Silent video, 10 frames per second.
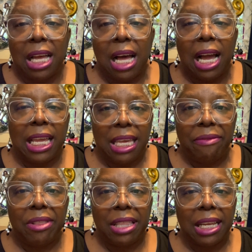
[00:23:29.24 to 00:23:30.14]
I
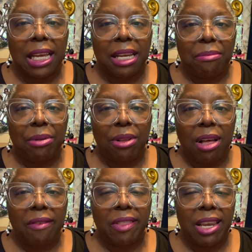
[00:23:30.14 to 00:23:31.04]
even think I can pull
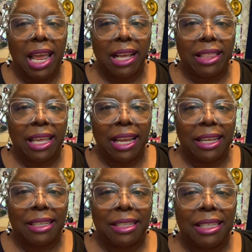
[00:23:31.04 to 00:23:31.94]
off the neck thing.
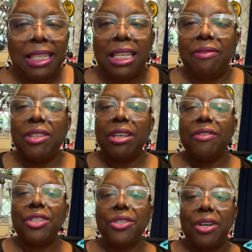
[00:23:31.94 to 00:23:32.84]
Even though I have
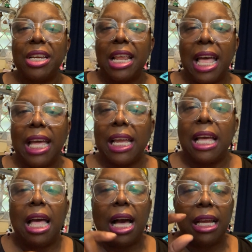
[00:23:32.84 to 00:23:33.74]
a short neck,
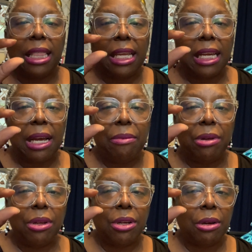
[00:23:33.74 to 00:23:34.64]
I think I
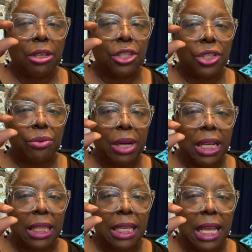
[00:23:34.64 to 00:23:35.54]
will
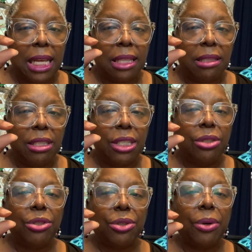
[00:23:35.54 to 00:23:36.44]
shrink the neck a little
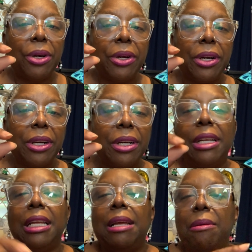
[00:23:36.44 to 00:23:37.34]
shorter,
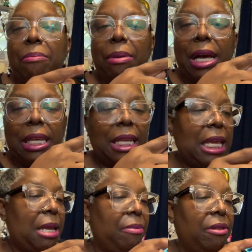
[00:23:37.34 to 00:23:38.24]
but
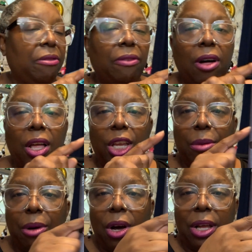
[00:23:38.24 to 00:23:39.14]
keep the
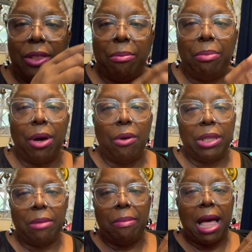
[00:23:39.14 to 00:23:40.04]
volume on the bow on
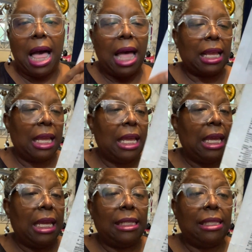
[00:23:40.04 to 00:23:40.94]
the back.
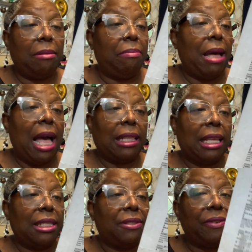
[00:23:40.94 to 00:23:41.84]
It's the back
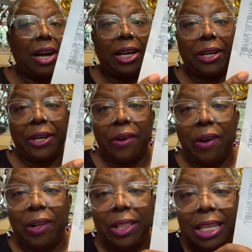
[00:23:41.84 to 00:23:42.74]
that's fire,
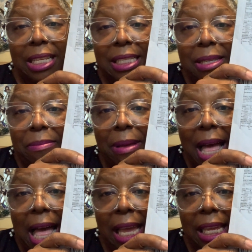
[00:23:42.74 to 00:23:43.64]
y'all. It's the
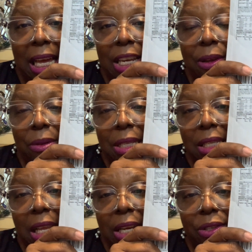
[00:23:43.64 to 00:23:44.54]
back. I know this
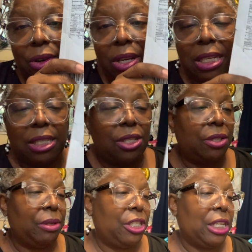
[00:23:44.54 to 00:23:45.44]
line drawing doesn't
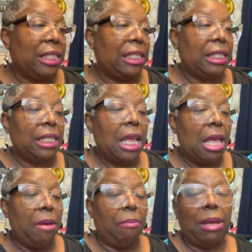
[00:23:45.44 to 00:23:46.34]
do it justice,
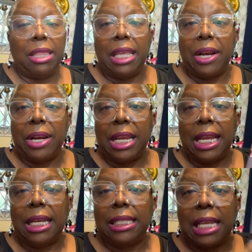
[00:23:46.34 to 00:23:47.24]
but there
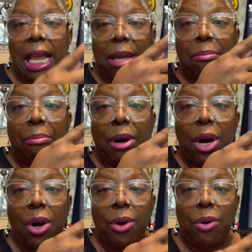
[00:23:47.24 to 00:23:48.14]
is a
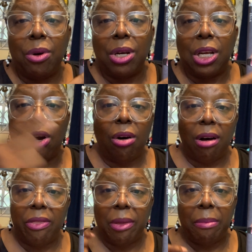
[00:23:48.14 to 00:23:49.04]
bow
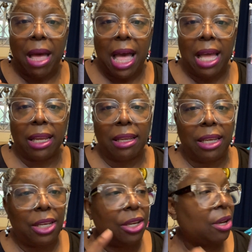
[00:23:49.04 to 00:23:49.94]
on the back.
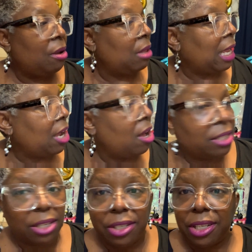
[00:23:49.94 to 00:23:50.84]
And you know, like
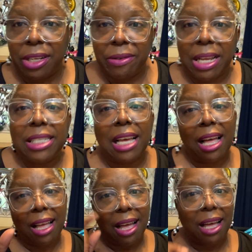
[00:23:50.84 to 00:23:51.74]
Oscar de la Renta,
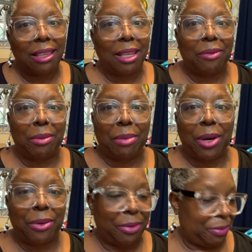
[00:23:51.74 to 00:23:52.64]
I love a bow.